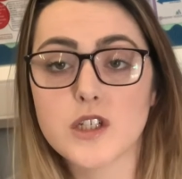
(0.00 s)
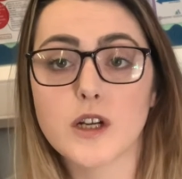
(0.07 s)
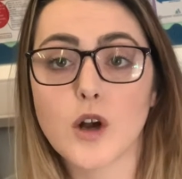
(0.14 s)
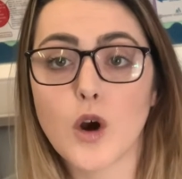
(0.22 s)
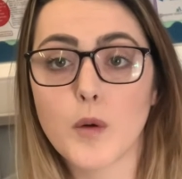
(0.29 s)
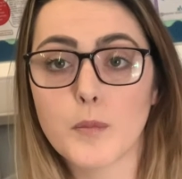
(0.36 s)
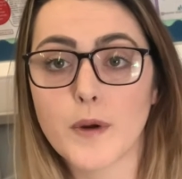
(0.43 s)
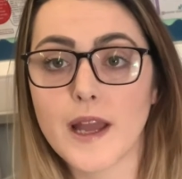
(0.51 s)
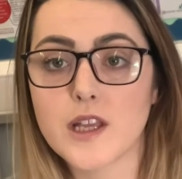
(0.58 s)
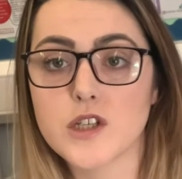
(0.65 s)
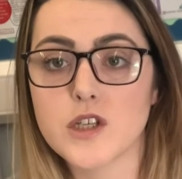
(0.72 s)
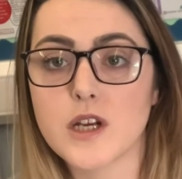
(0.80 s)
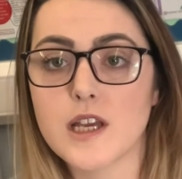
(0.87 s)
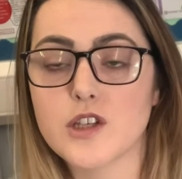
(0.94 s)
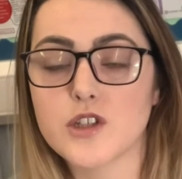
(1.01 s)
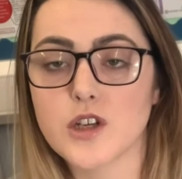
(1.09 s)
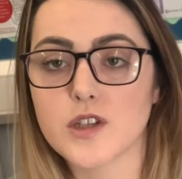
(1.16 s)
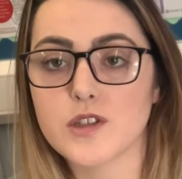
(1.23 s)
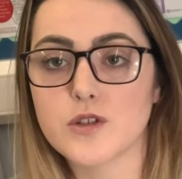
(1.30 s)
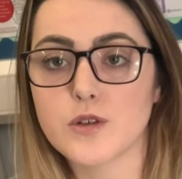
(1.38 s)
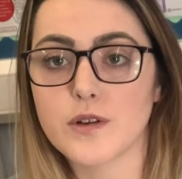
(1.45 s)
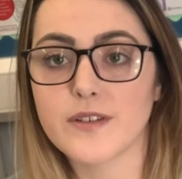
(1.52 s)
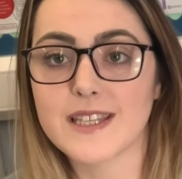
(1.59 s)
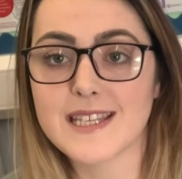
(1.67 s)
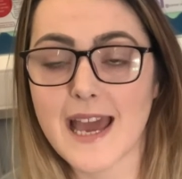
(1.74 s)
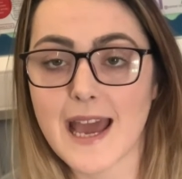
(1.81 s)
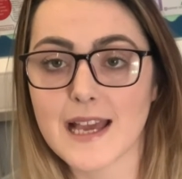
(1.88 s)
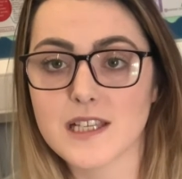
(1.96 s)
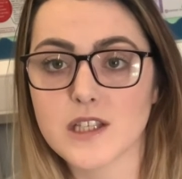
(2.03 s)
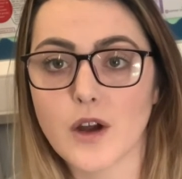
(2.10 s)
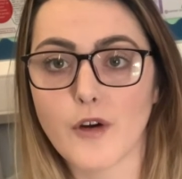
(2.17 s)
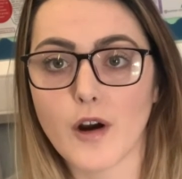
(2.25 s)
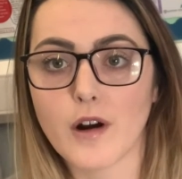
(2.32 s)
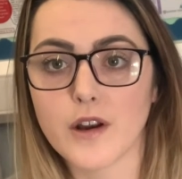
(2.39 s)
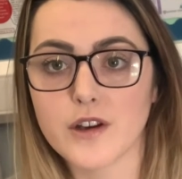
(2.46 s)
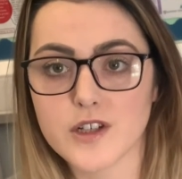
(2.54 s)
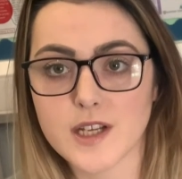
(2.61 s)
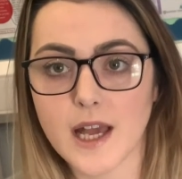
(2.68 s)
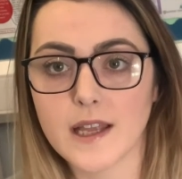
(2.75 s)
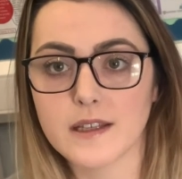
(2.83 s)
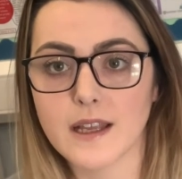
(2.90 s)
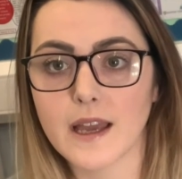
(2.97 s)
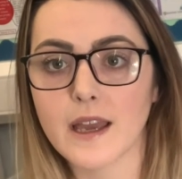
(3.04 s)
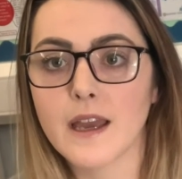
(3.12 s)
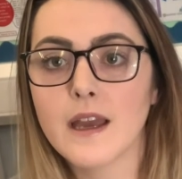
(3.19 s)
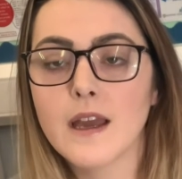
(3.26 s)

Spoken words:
and comprehension is just sort of a test of our understanding.